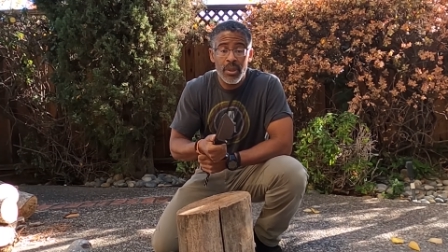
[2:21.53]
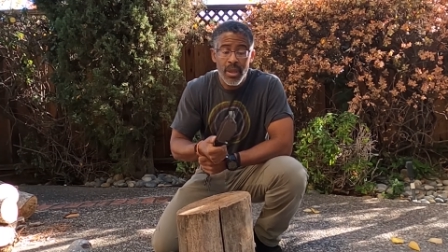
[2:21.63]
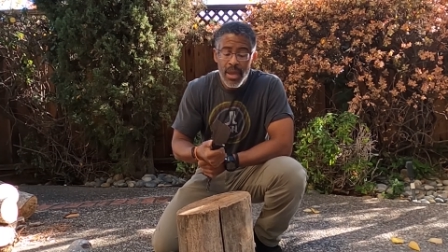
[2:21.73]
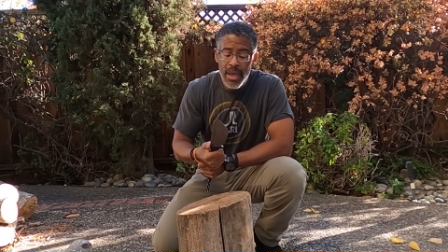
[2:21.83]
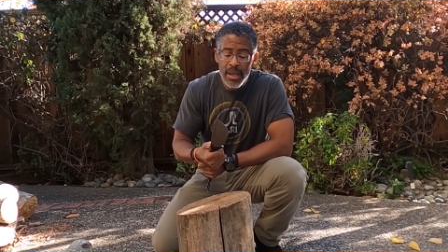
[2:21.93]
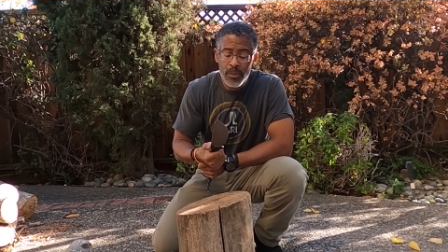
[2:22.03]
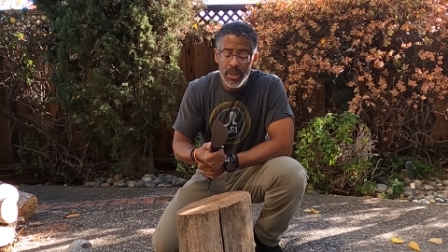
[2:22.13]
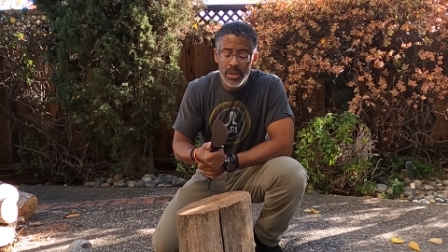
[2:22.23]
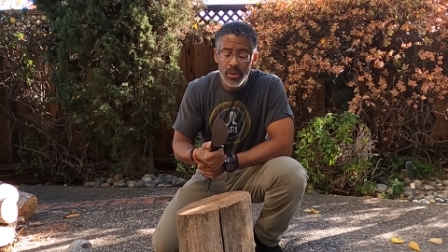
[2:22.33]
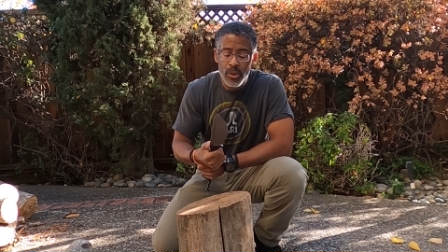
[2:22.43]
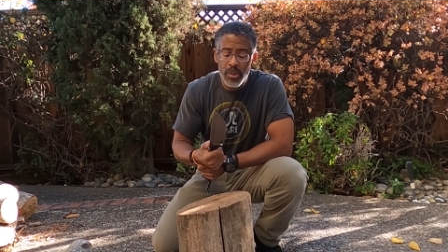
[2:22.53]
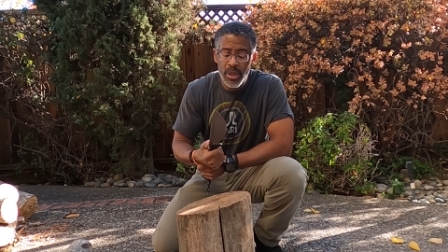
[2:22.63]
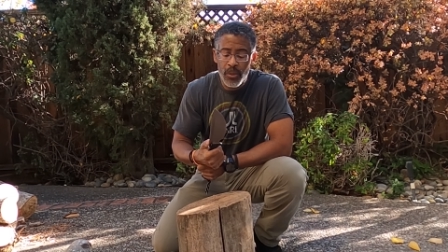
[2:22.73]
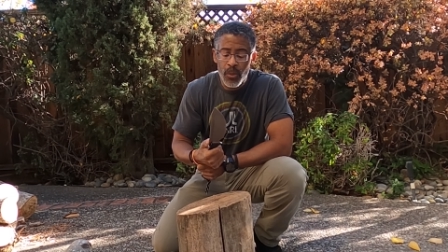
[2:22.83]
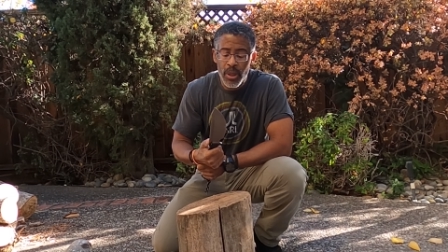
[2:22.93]
And what he told
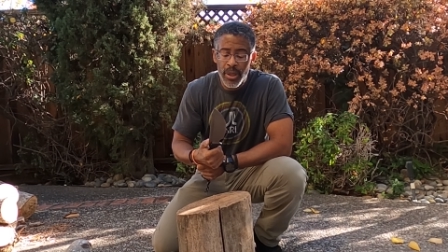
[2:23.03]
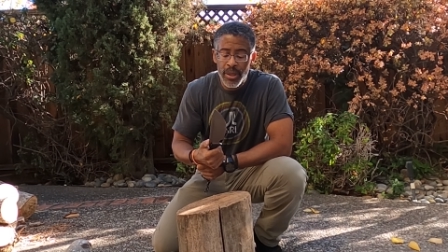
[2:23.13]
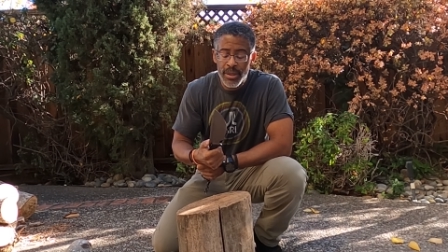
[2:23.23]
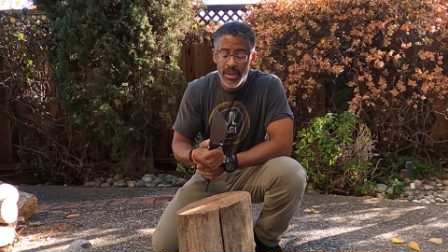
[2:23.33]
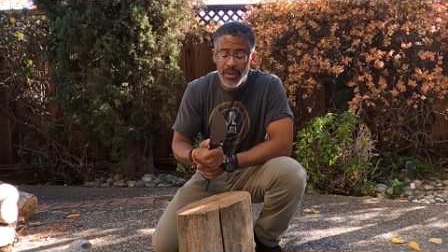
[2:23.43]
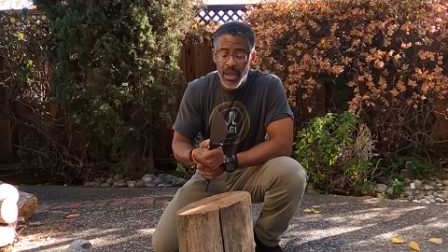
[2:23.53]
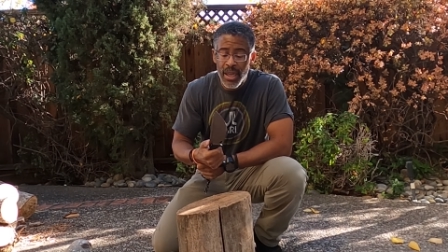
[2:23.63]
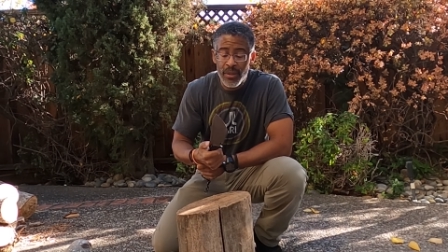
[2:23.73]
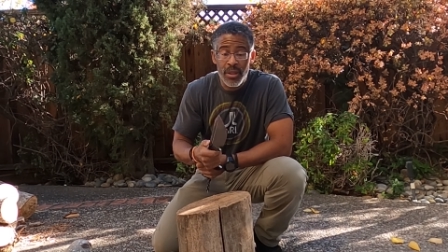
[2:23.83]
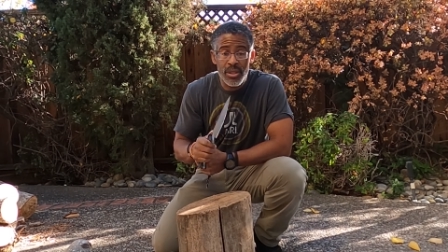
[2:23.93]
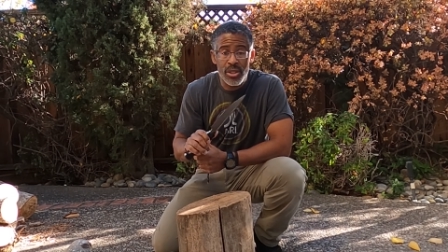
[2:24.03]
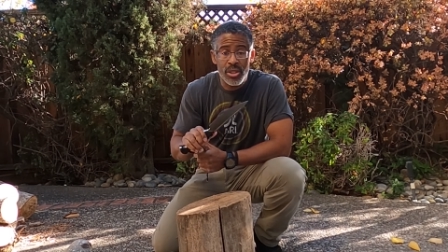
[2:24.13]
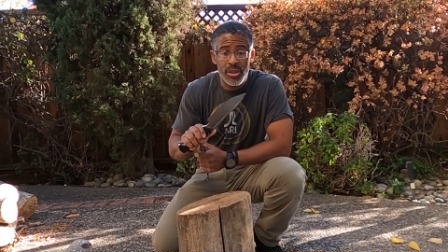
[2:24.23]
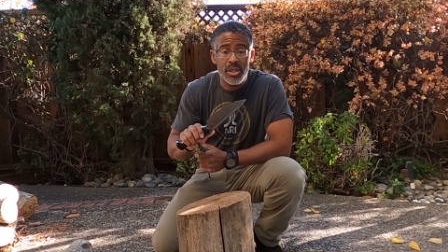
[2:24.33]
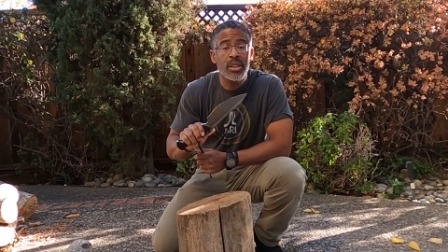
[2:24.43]
me was that this
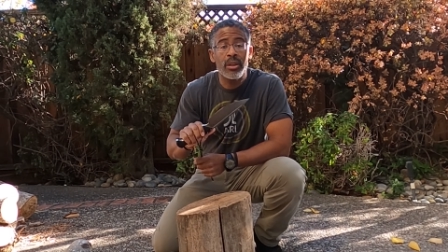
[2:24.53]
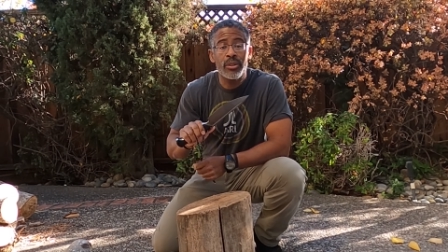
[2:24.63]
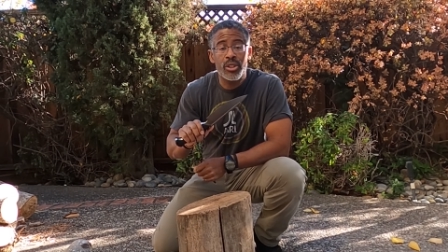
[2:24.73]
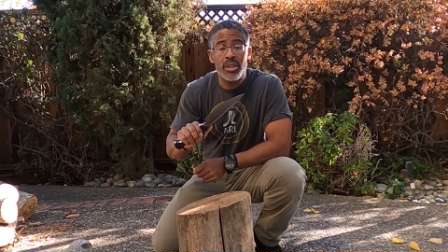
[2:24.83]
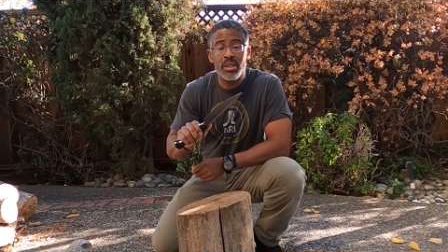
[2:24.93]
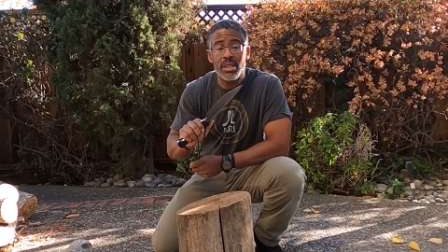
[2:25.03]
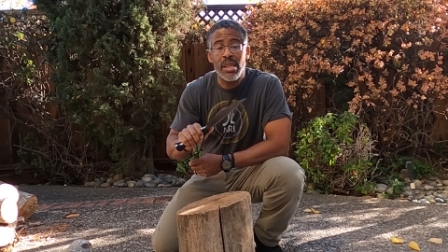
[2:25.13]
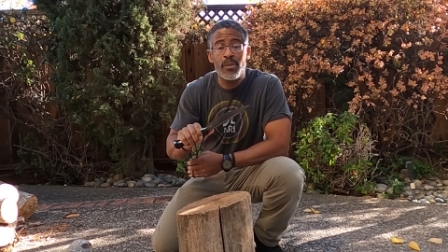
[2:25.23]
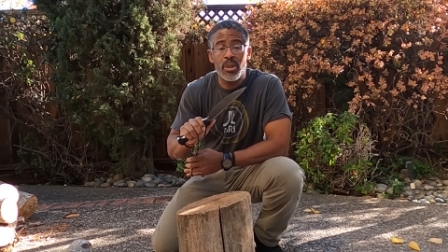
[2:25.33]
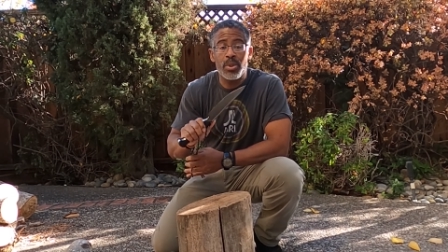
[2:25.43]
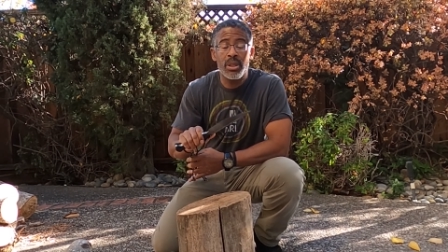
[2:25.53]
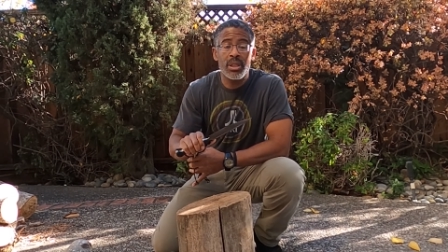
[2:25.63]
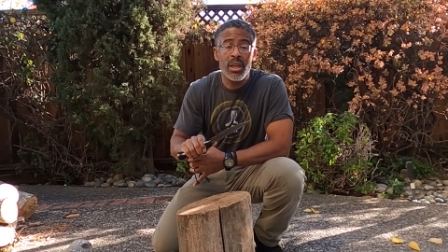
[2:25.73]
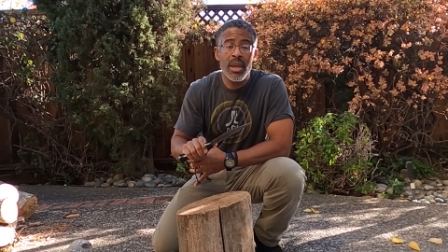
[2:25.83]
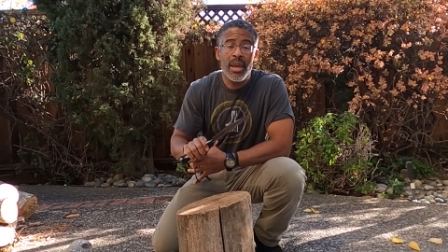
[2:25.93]
steel just seemed to
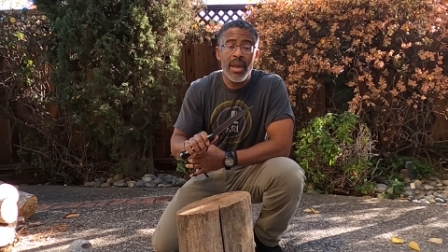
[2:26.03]
be